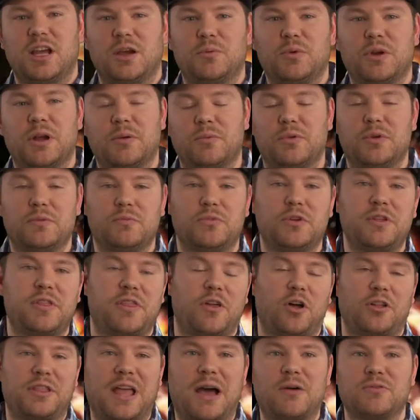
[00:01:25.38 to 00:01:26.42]
and we
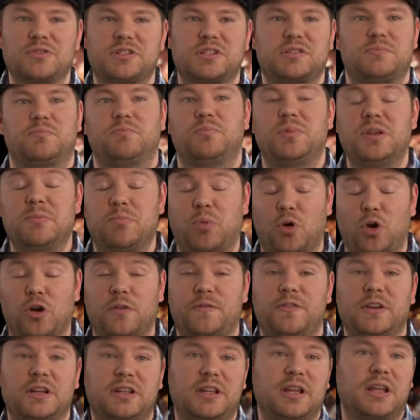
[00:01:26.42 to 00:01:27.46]
thought that would be
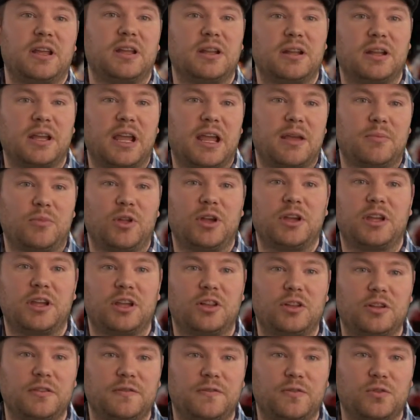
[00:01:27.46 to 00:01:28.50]
perfect in a game like
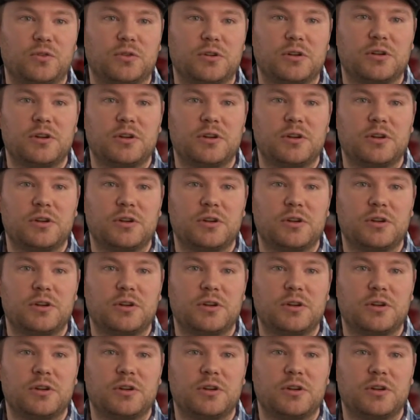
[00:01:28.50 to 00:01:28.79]
Killing Floor.